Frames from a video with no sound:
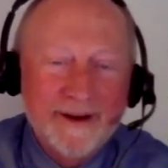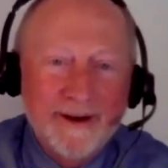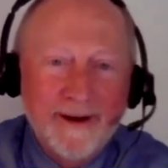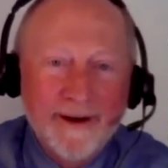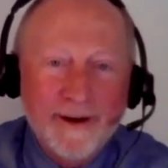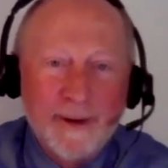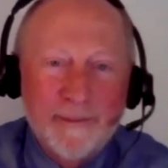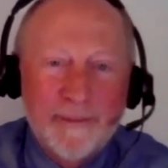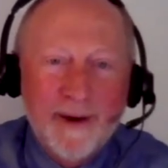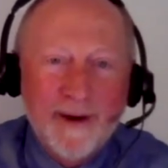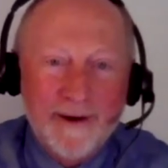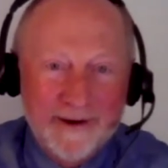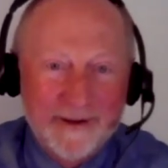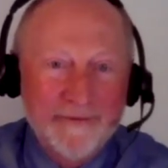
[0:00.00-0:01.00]
are a
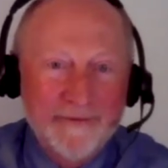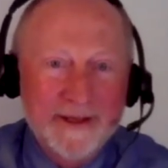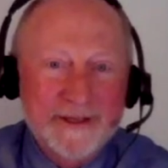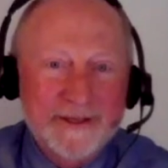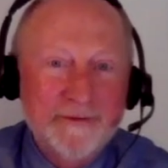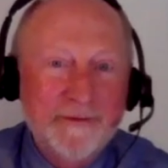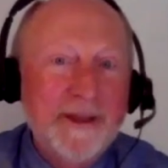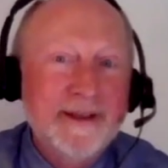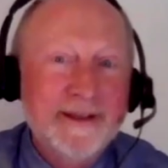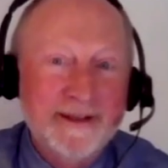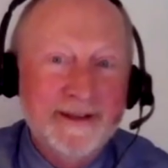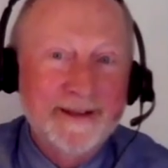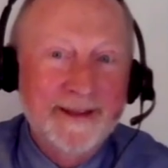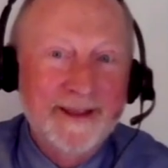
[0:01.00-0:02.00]
part of this
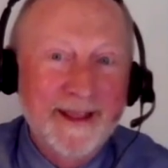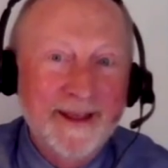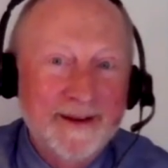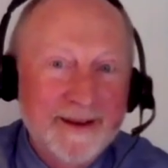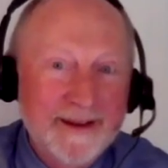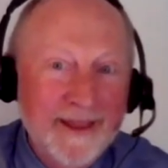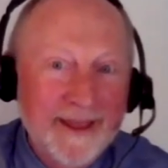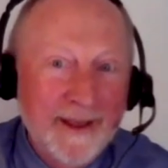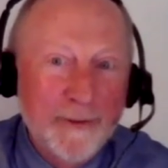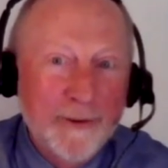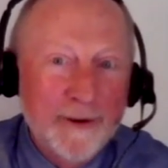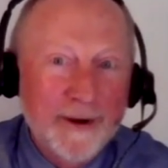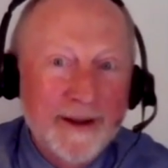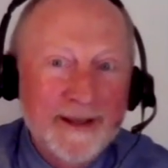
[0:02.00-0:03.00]
field that
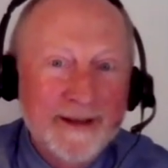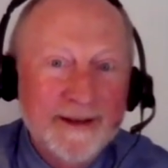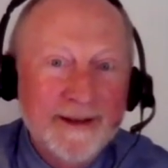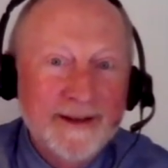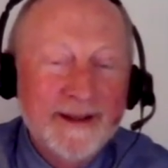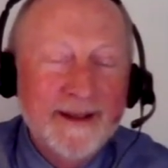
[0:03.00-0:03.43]
we're in.